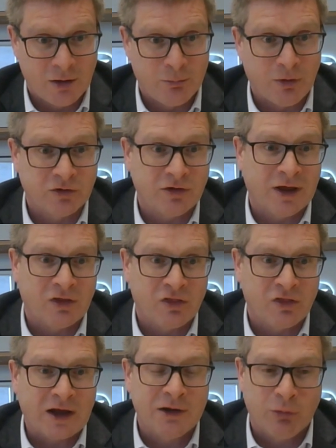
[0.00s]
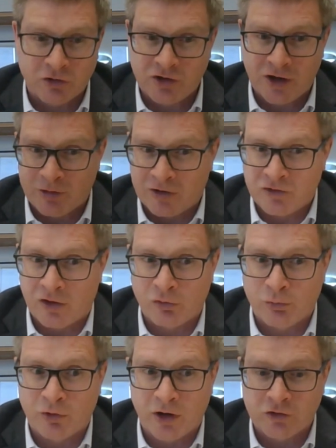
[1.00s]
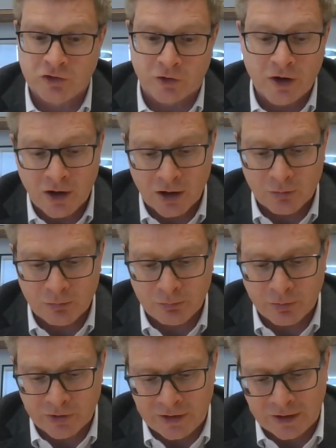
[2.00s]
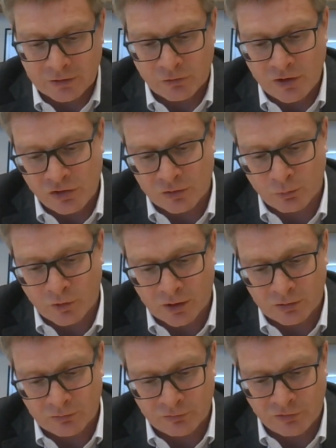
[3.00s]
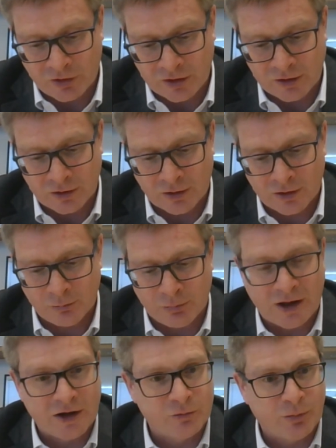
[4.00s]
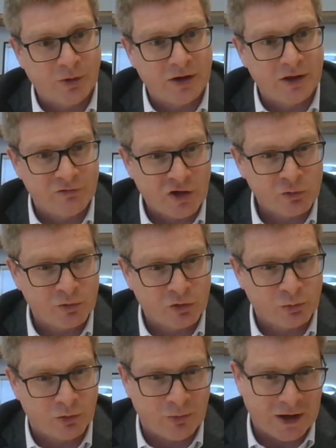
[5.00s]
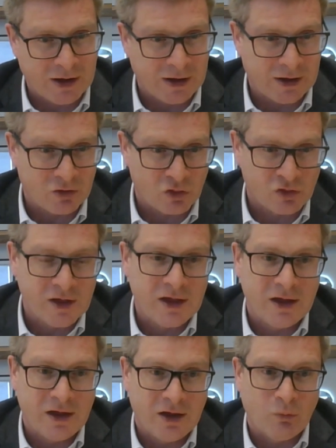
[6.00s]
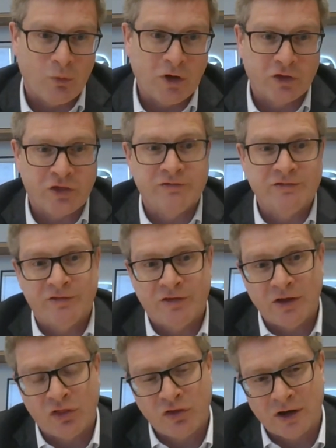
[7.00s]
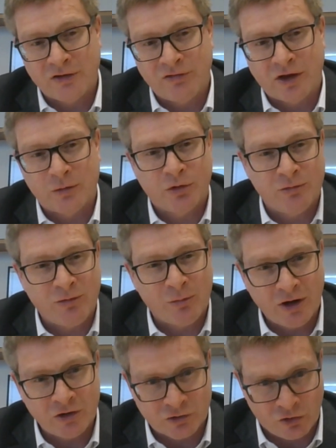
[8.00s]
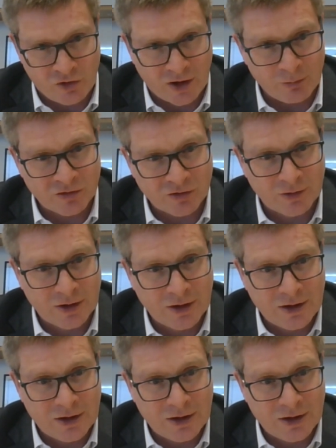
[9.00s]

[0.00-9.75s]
But exactly what shape that takes, we're not sure. But I think the reason we're very compelled by the investments we're making is we also have a very significant premium leisure segment.